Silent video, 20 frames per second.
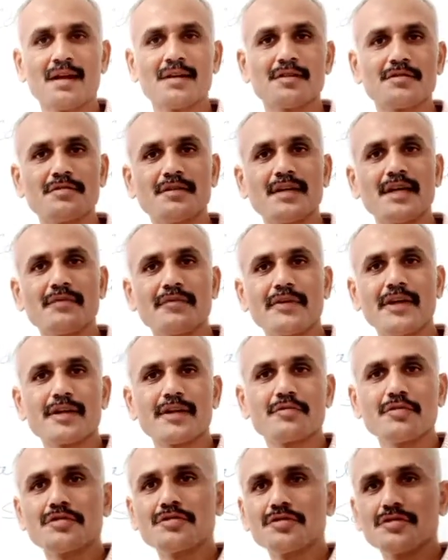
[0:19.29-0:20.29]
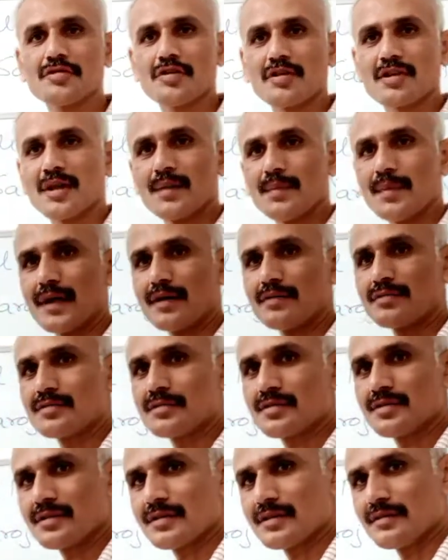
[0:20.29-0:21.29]
Today we are going to talk
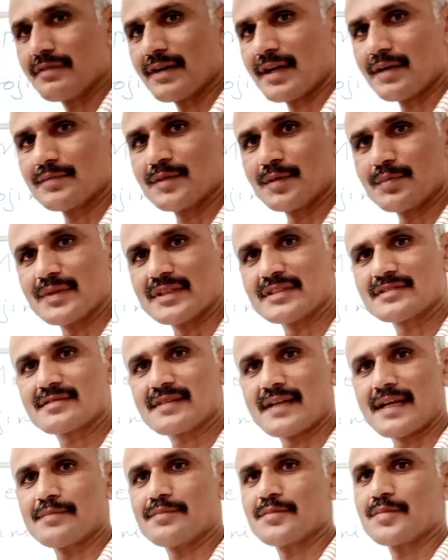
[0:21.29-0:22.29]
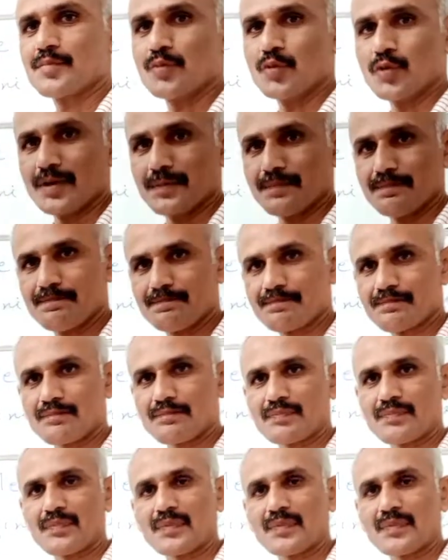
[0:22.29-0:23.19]
about one of the prescribed poem,